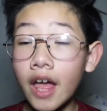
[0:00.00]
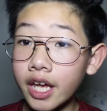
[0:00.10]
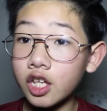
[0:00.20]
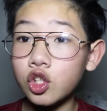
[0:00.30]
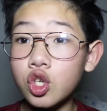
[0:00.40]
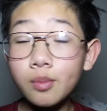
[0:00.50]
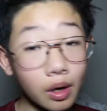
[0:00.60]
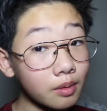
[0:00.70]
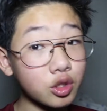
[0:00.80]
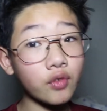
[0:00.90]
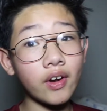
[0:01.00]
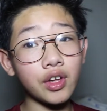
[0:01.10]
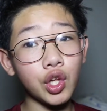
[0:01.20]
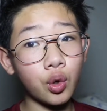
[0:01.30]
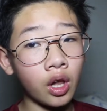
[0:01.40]
Hey YouTube, welcome to a
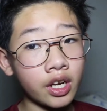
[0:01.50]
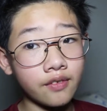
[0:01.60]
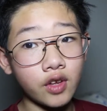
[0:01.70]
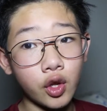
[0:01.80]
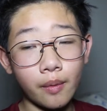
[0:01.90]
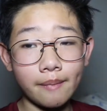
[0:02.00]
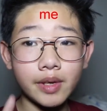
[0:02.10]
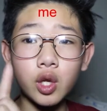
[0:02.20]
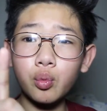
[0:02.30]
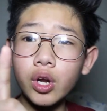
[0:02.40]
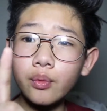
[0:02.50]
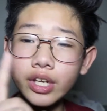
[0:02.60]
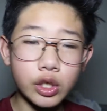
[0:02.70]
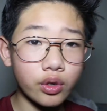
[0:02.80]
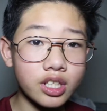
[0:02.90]
very low quality video by me. And what are
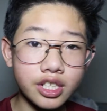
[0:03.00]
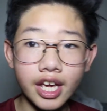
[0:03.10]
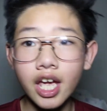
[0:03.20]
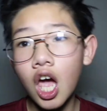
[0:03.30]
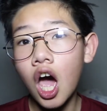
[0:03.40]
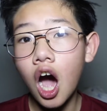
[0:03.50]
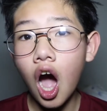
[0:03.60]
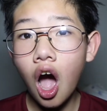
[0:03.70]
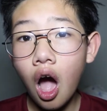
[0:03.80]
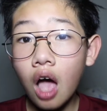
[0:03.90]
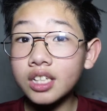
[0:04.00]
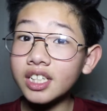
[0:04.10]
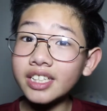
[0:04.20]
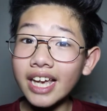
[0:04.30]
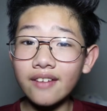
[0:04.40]
we doing today?
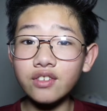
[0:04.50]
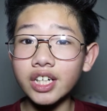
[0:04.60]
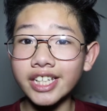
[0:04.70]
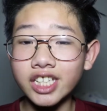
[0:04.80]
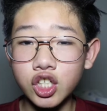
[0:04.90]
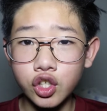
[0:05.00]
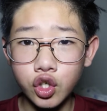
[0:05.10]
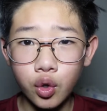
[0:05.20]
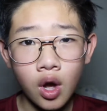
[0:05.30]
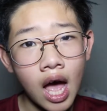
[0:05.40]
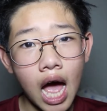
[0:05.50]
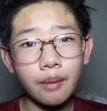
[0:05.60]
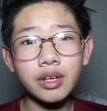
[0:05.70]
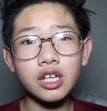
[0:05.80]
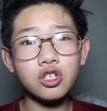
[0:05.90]
Since I have nothing to do, I'm
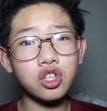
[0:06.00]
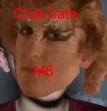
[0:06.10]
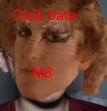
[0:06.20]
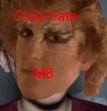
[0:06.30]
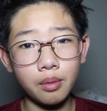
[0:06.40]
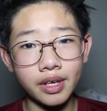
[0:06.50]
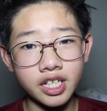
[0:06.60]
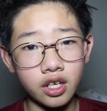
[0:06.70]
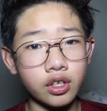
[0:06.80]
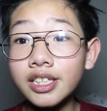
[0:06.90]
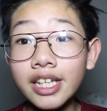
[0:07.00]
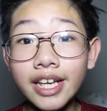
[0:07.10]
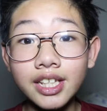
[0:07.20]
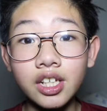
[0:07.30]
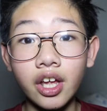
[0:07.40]
gonna use Logan Paul in my title because he
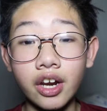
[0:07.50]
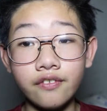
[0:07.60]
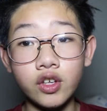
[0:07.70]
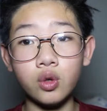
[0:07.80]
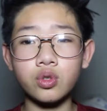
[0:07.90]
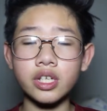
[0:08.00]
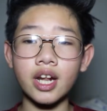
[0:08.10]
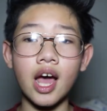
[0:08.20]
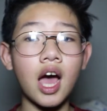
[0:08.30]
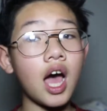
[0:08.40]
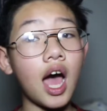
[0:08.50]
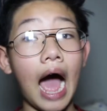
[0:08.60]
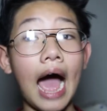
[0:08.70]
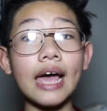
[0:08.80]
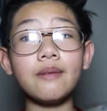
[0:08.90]
gets a lot of views, and
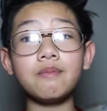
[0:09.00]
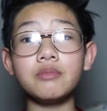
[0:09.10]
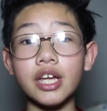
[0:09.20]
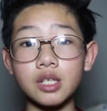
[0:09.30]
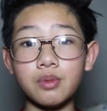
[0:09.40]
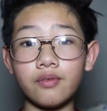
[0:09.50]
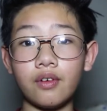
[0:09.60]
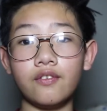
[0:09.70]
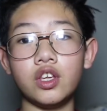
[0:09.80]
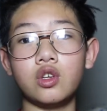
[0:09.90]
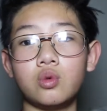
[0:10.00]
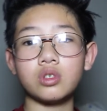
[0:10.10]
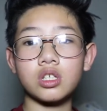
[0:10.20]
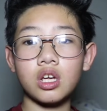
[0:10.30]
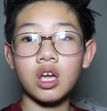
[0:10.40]
I'm desperate for
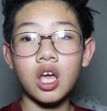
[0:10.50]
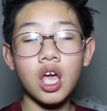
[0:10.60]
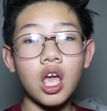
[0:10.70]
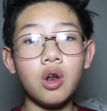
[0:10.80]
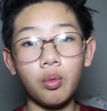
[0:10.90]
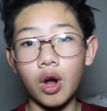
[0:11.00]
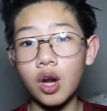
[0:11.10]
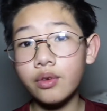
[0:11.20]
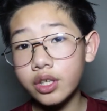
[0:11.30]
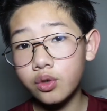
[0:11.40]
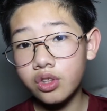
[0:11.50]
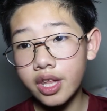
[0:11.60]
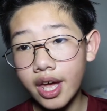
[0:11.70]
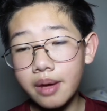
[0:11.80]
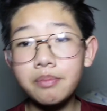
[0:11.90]
views. And why are we doing
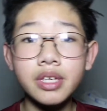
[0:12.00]
that?